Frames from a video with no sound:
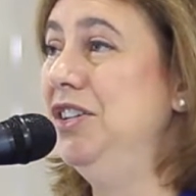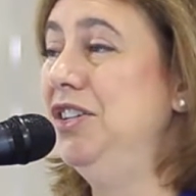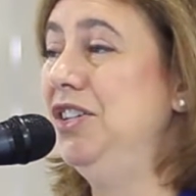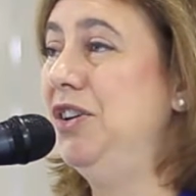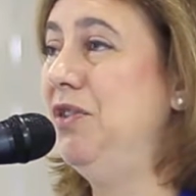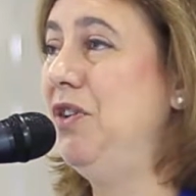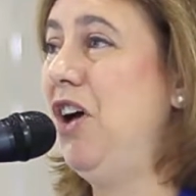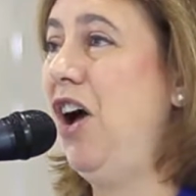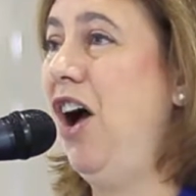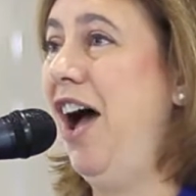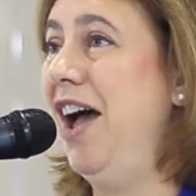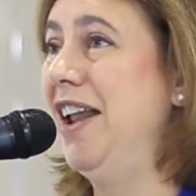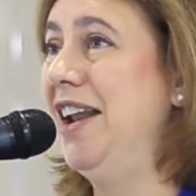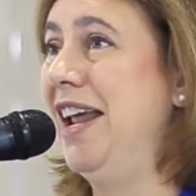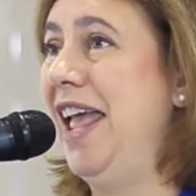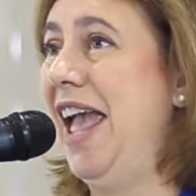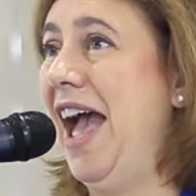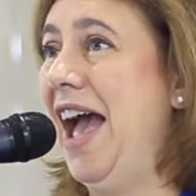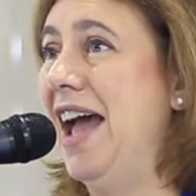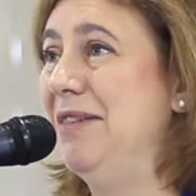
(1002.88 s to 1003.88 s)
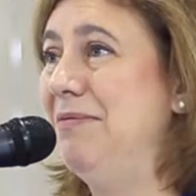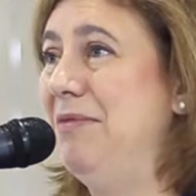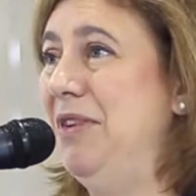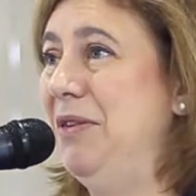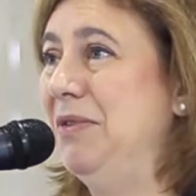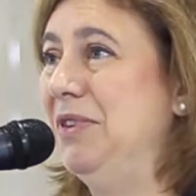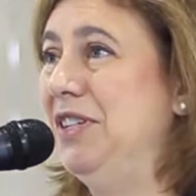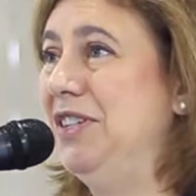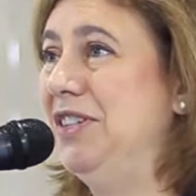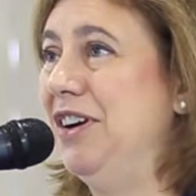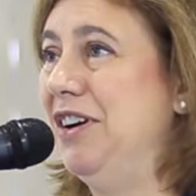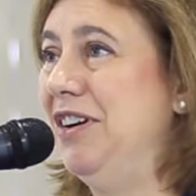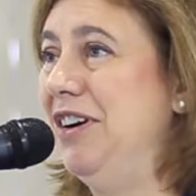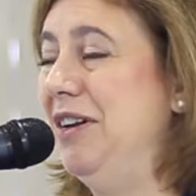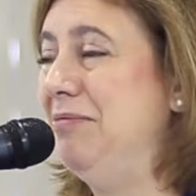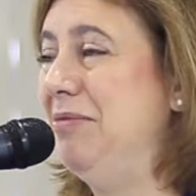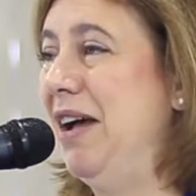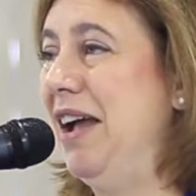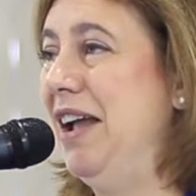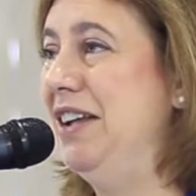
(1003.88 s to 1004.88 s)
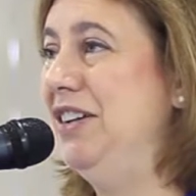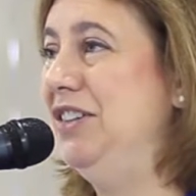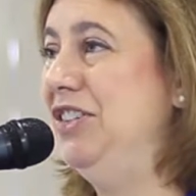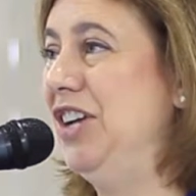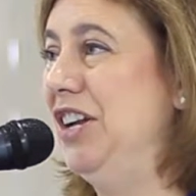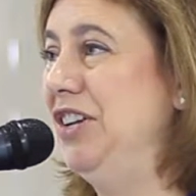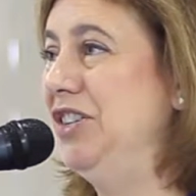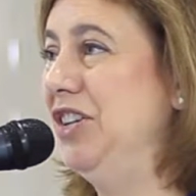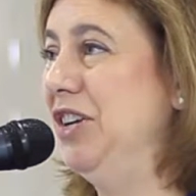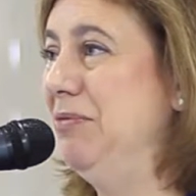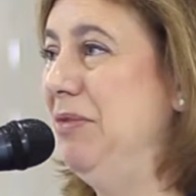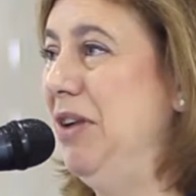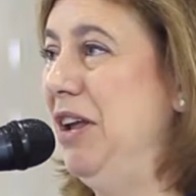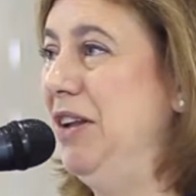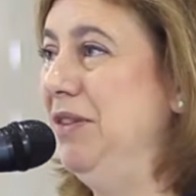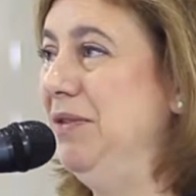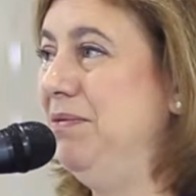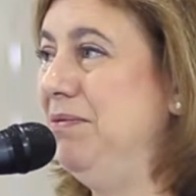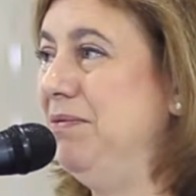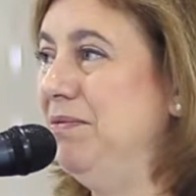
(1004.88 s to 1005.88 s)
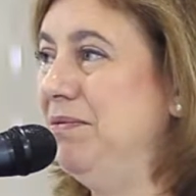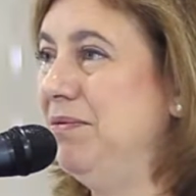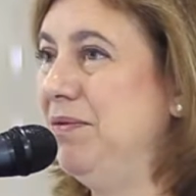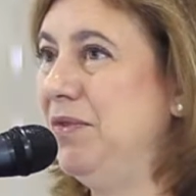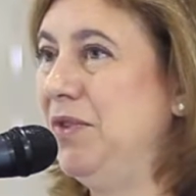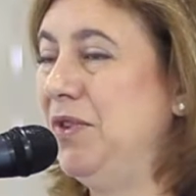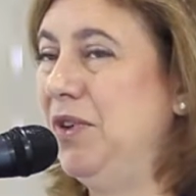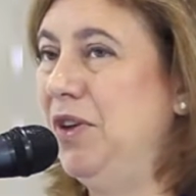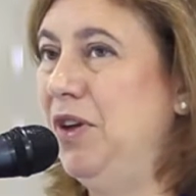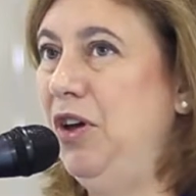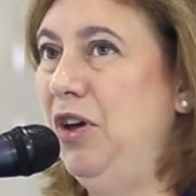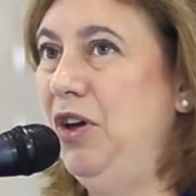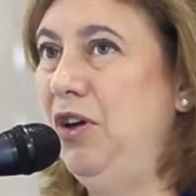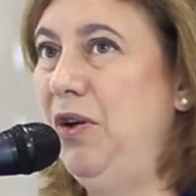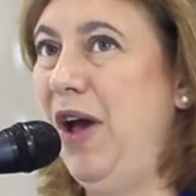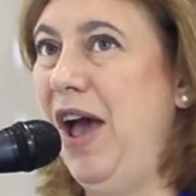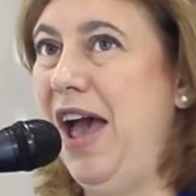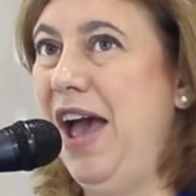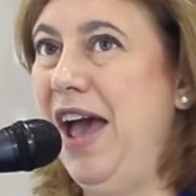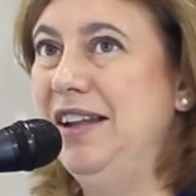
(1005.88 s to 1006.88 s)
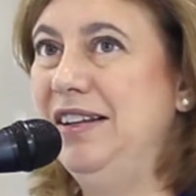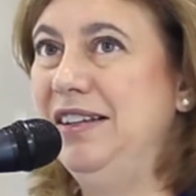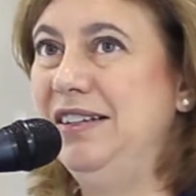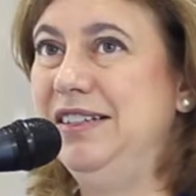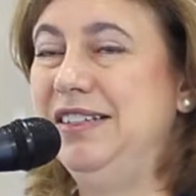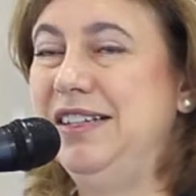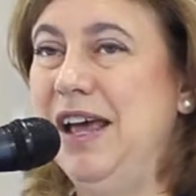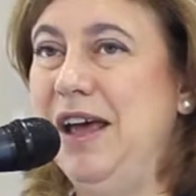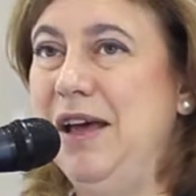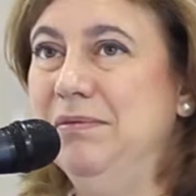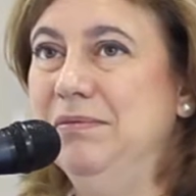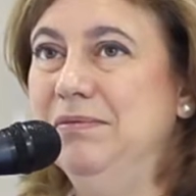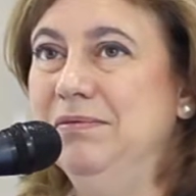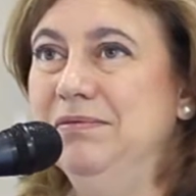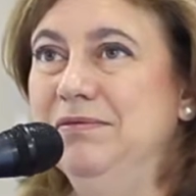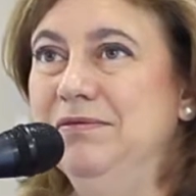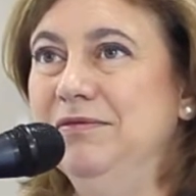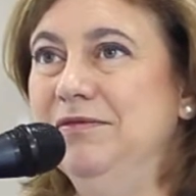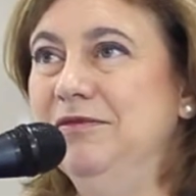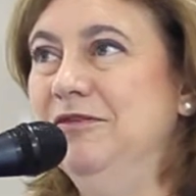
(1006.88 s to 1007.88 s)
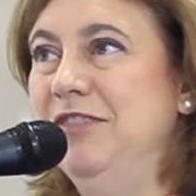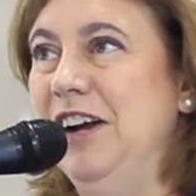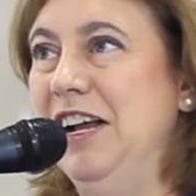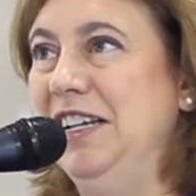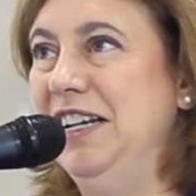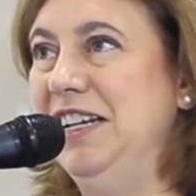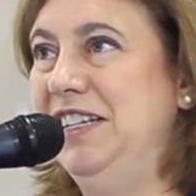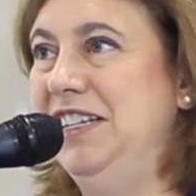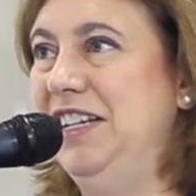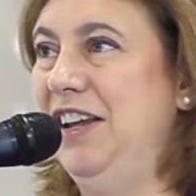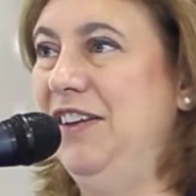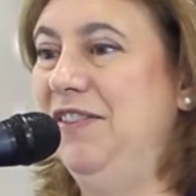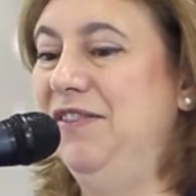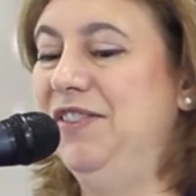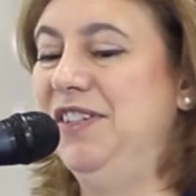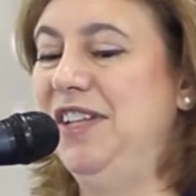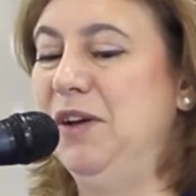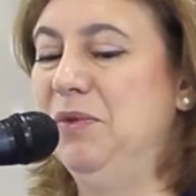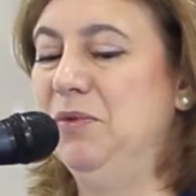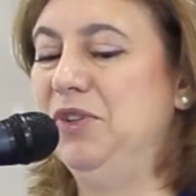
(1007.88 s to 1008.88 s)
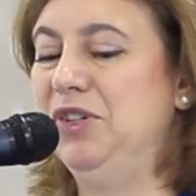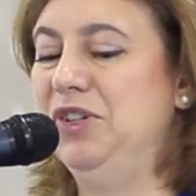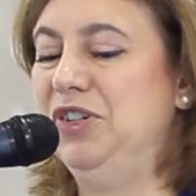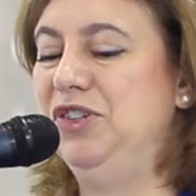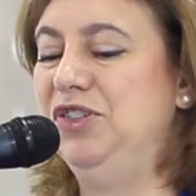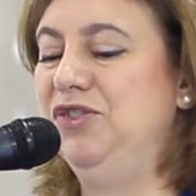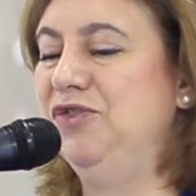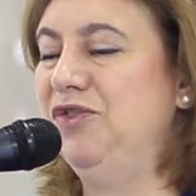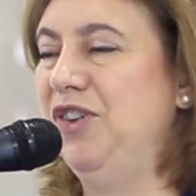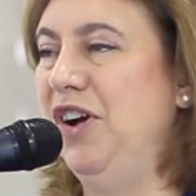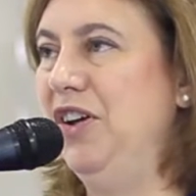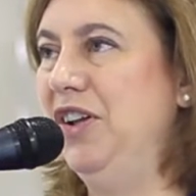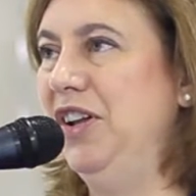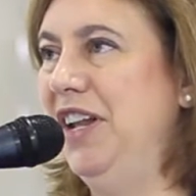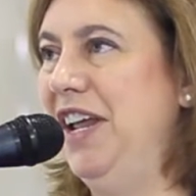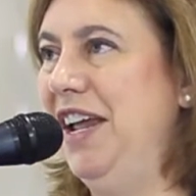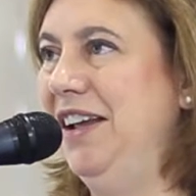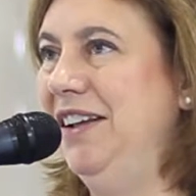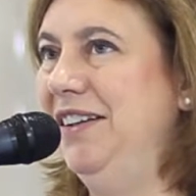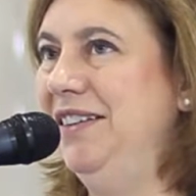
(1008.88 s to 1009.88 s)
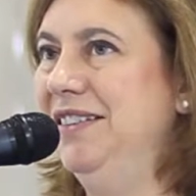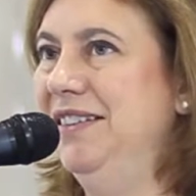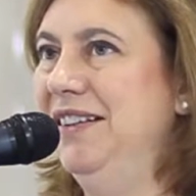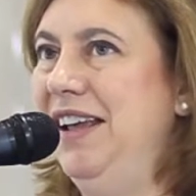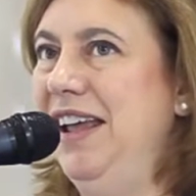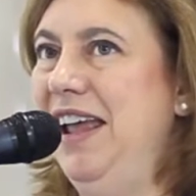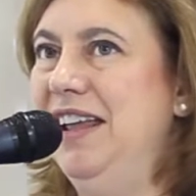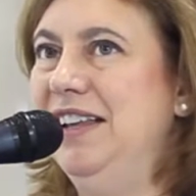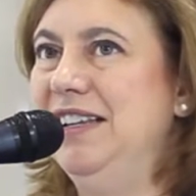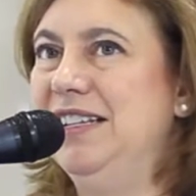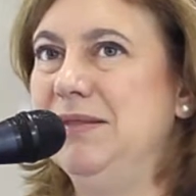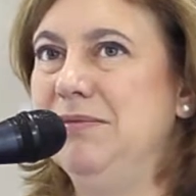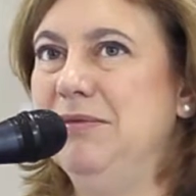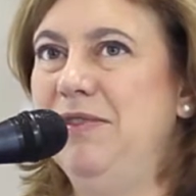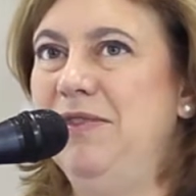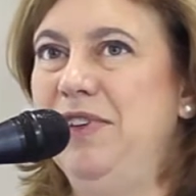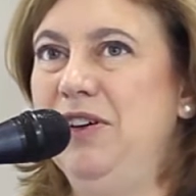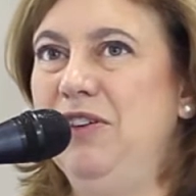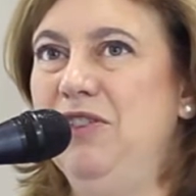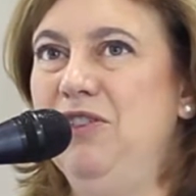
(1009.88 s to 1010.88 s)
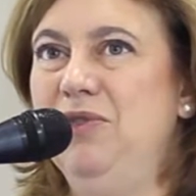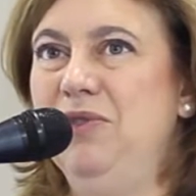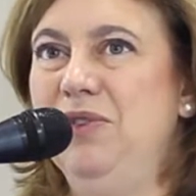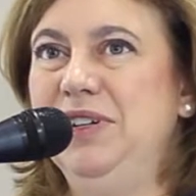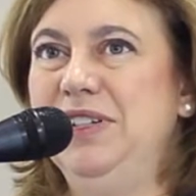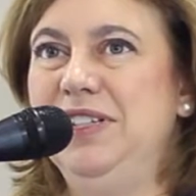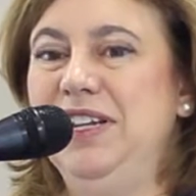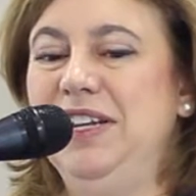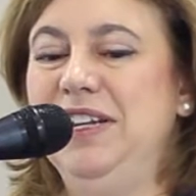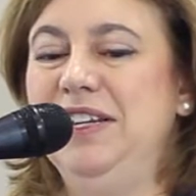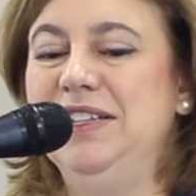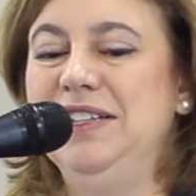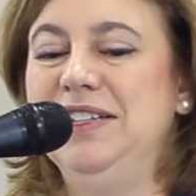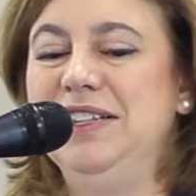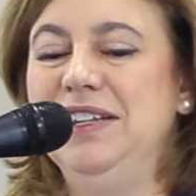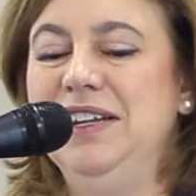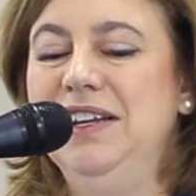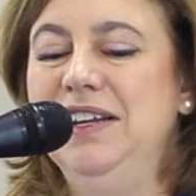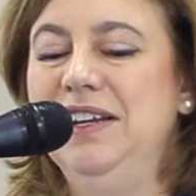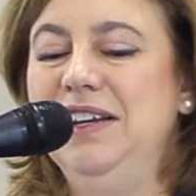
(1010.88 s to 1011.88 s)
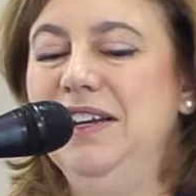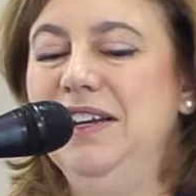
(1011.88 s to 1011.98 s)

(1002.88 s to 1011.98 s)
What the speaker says: So Khan Academy was started by a gentleman who had some relatives that were struggling in some of their courses.